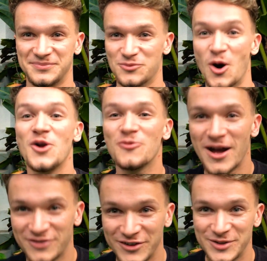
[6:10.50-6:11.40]
one of
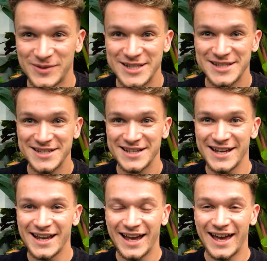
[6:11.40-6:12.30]
my favorite places.
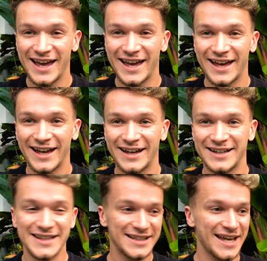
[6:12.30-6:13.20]

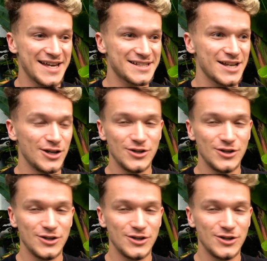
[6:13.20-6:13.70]
In that case,